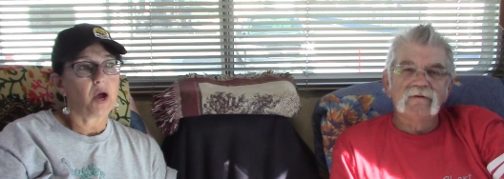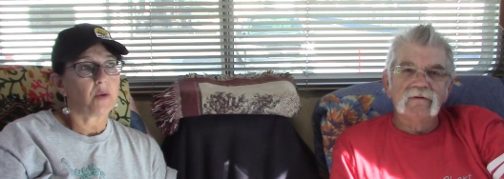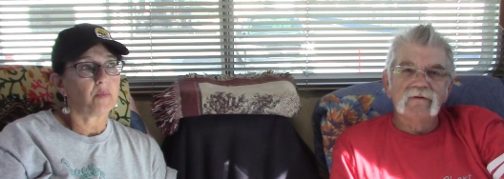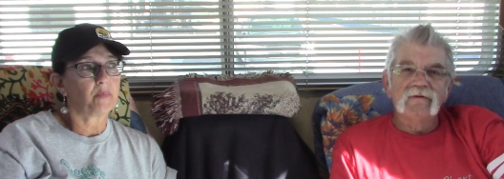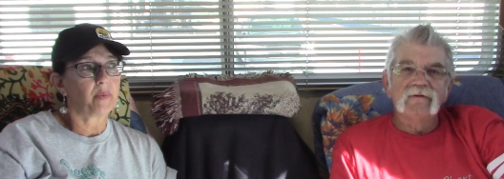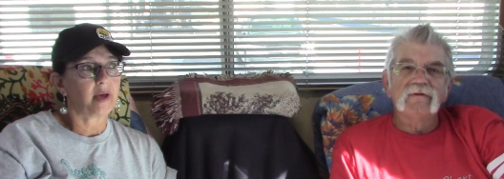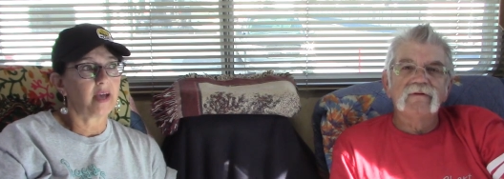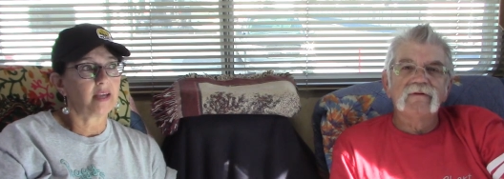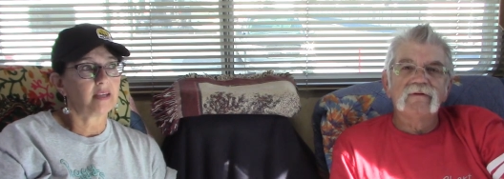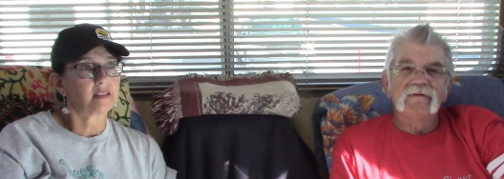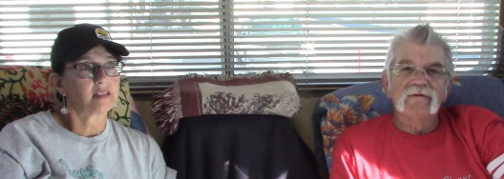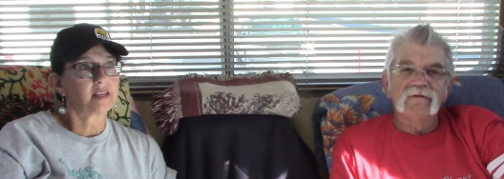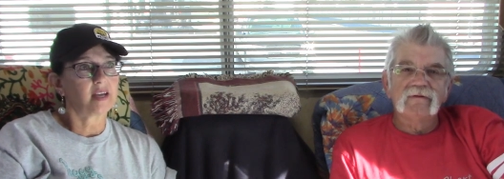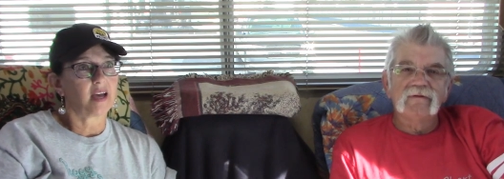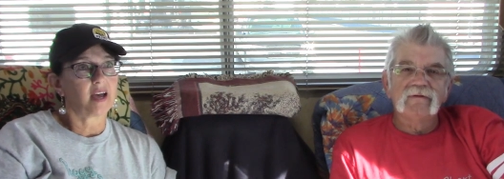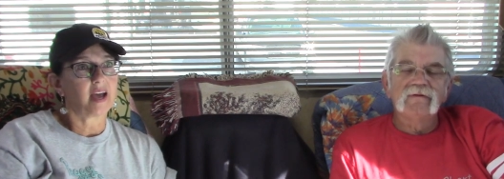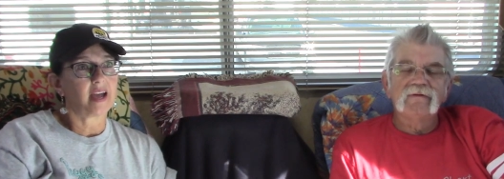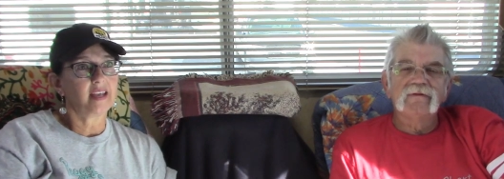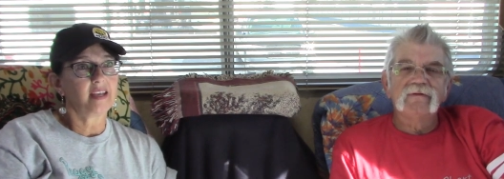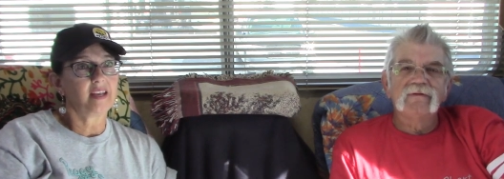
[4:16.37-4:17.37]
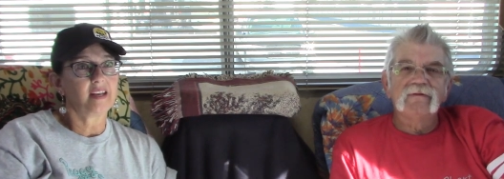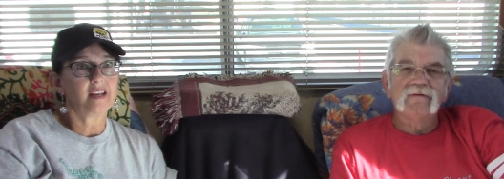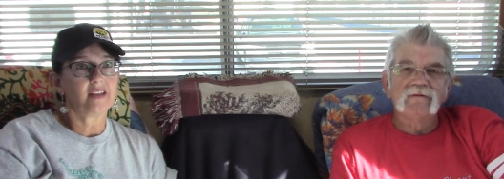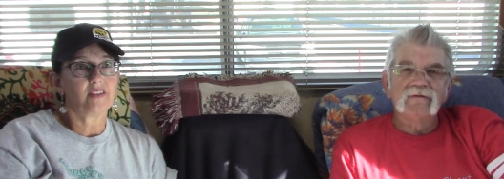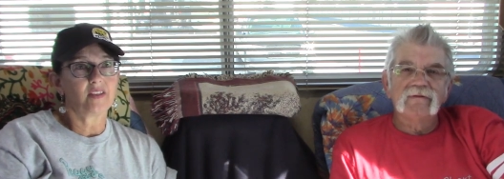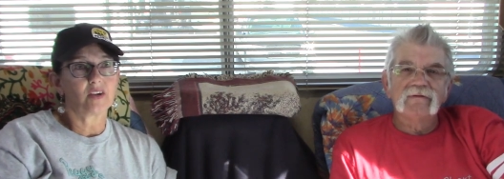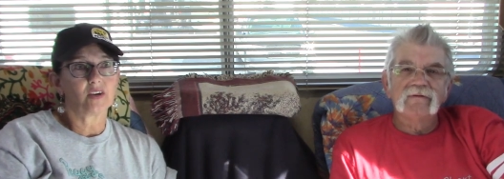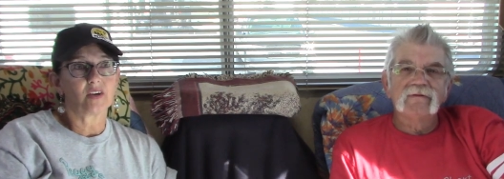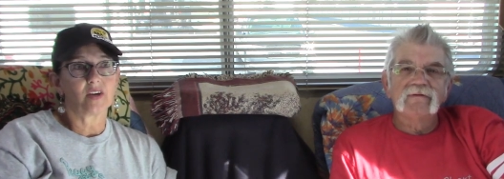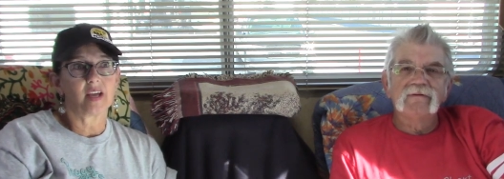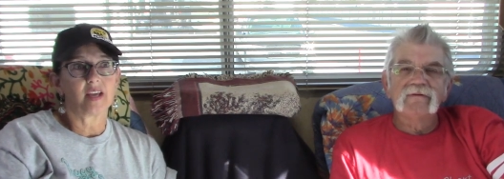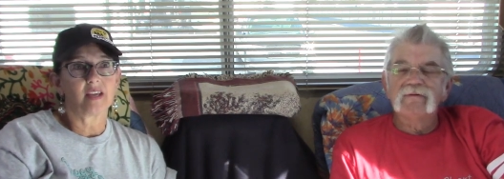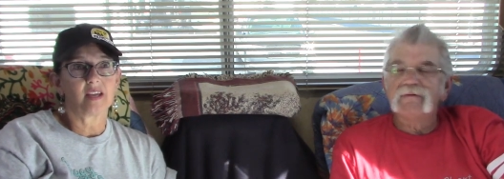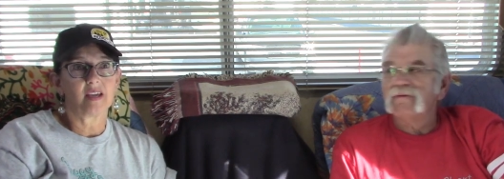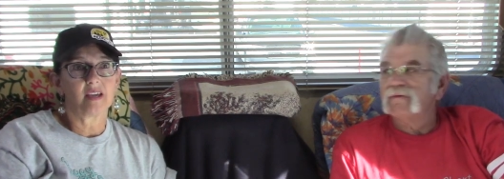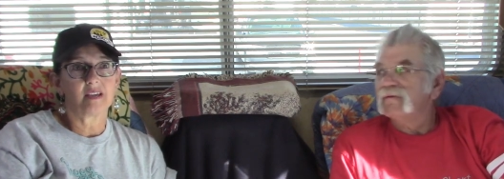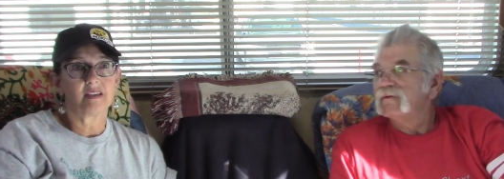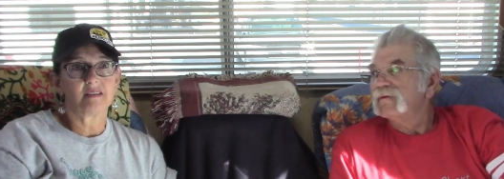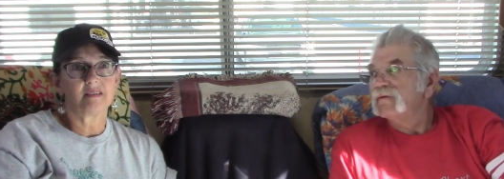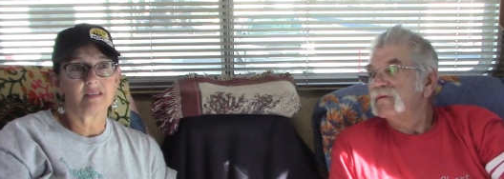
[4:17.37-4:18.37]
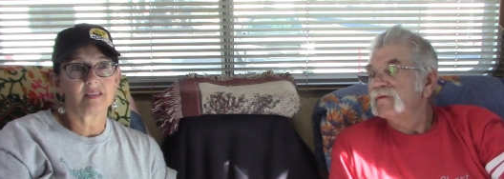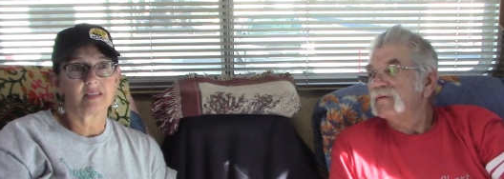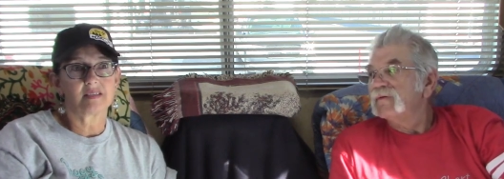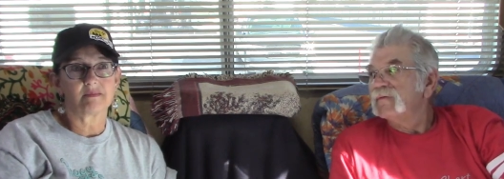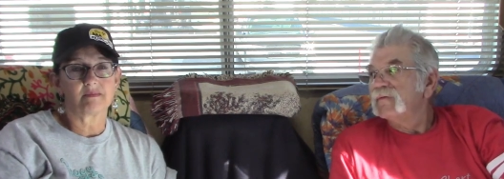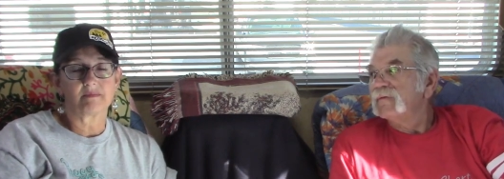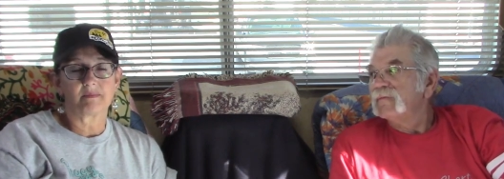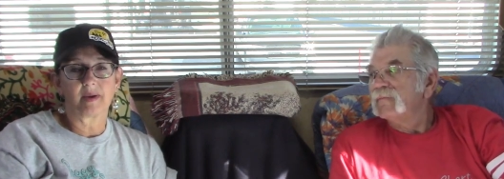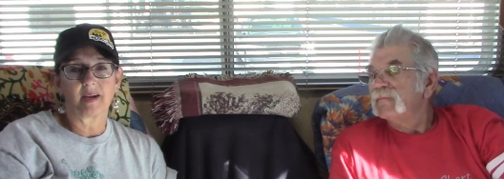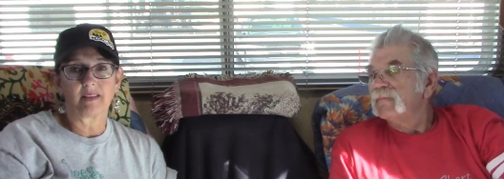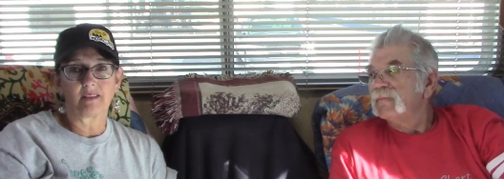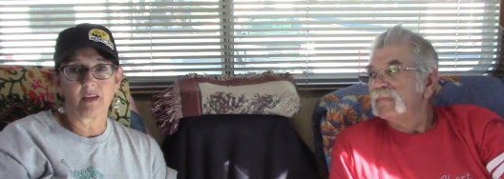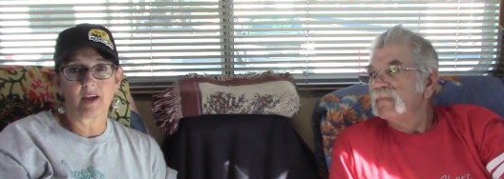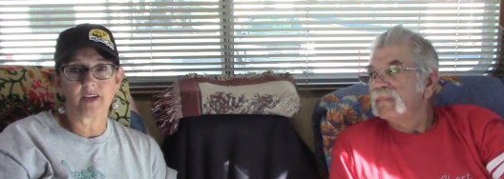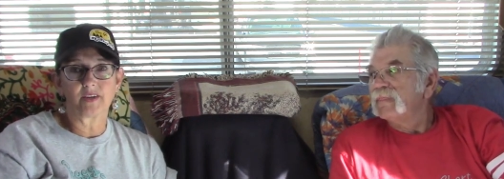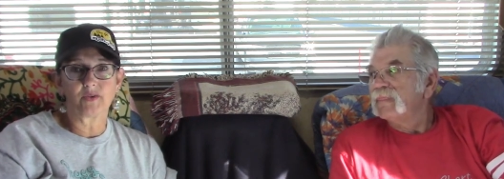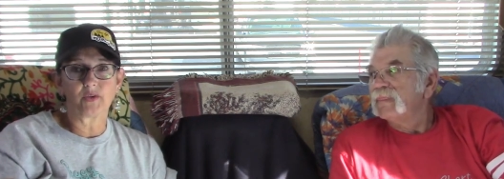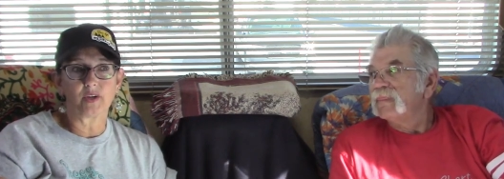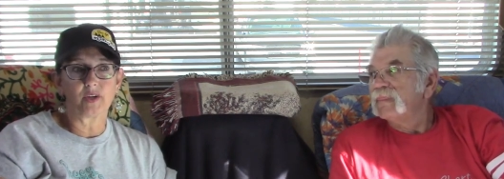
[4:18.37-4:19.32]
Speaker 1: but I get in there and I get my laundry